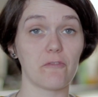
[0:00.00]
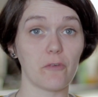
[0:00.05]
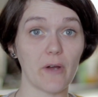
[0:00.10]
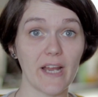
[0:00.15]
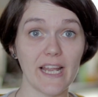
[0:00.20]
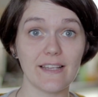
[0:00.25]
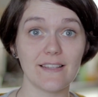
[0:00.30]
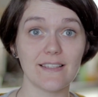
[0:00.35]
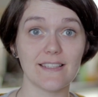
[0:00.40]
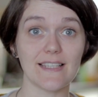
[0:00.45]

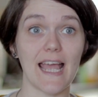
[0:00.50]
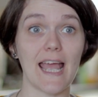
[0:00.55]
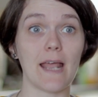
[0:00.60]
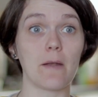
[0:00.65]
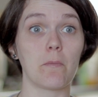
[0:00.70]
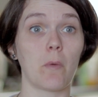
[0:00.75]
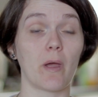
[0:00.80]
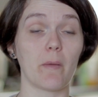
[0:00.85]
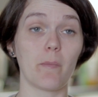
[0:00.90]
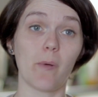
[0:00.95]
friends
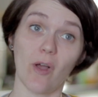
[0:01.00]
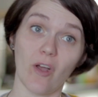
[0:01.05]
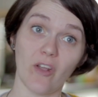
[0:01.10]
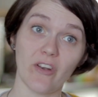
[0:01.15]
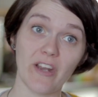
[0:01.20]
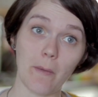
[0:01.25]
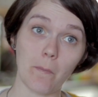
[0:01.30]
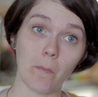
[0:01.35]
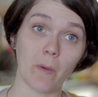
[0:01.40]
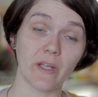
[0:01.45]
and my
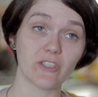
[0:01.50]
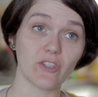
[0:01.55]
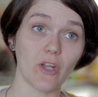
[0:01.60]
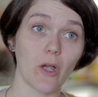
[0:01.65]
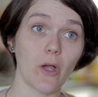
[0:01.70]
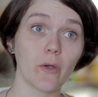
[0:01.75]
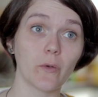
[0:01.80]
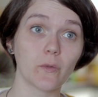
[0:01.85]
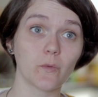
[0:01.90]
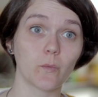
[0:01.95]
partner and my
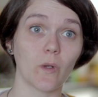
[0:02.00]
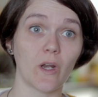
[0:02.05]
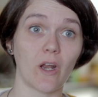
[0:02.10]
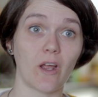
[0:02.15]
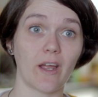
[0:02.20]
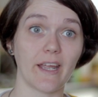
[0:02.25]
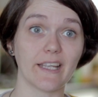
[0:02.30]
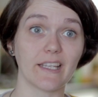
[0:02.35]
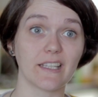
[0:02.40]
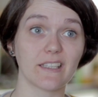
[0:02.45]
child were
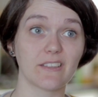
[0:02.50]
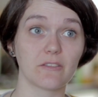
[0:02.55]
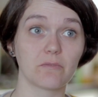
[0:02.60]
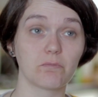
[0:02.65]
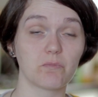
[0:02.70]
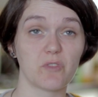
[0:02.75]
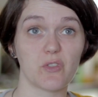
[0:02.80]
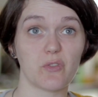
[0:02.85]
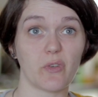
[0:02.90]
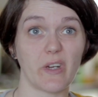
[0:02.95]
like
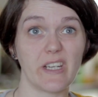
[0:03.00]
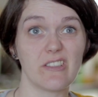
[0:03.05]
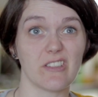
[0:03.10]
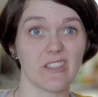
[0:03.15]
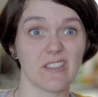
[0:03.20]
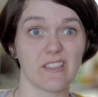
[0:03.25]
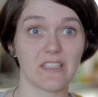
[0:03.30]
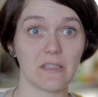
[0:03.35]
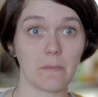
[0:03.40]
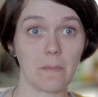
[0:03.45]

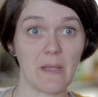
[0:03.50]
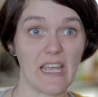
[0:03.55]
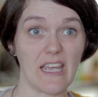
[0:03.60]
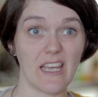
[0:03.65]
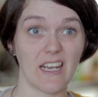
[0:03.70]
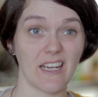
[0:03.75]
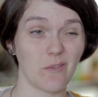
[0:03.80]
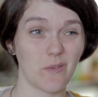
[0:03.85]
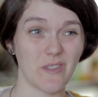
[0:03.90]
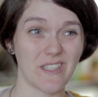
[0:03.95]
strangers to
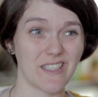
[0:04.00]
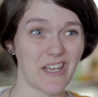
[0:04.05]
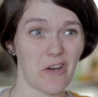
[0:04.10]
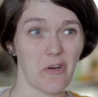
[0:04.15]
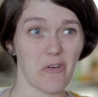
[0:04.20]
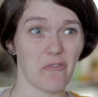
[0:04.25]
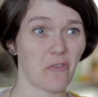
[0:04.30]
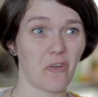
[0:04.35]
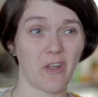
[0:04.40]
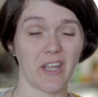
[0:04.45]
me, and it was
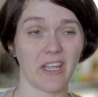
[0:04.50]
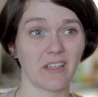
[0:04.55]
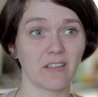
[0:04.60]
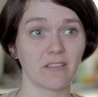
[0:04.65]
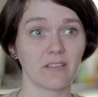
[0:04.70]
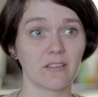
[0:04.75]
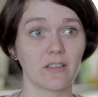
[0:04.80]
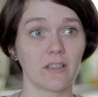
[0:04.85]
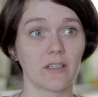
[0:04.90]
terrifying.